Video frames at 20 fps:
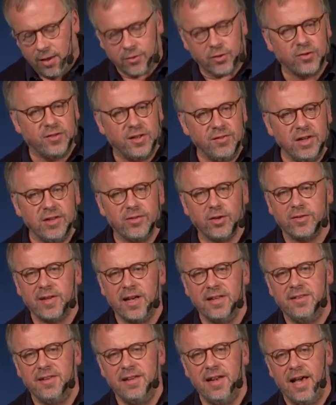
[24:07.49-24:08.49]
The civil
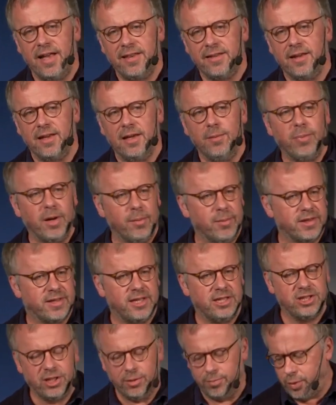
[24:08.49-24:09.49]
society-led
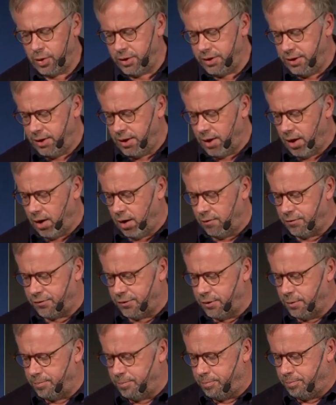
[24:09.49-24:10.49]
implementation body of
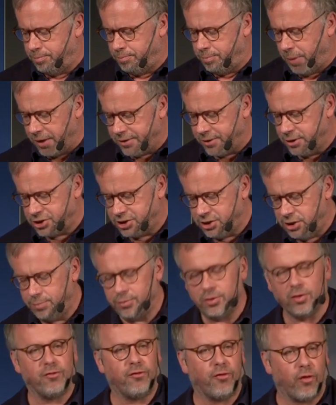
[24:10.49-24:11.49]
the
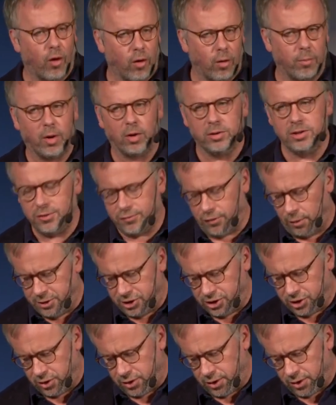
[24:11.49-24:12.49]
partnership, the Forum on
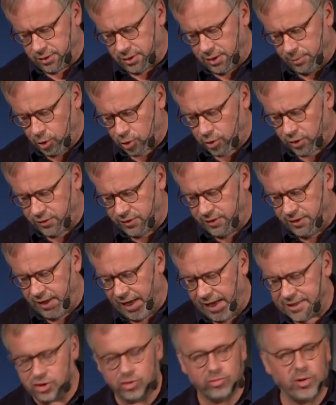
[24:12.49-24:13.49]
Information and Democracy,
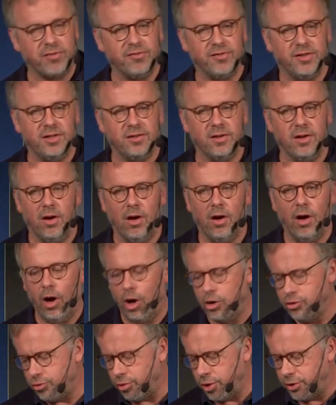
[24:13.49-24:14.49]
has drafted
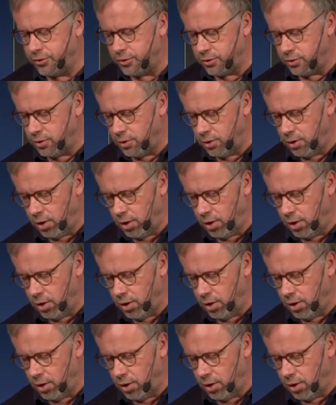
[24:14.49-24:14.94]
hundreds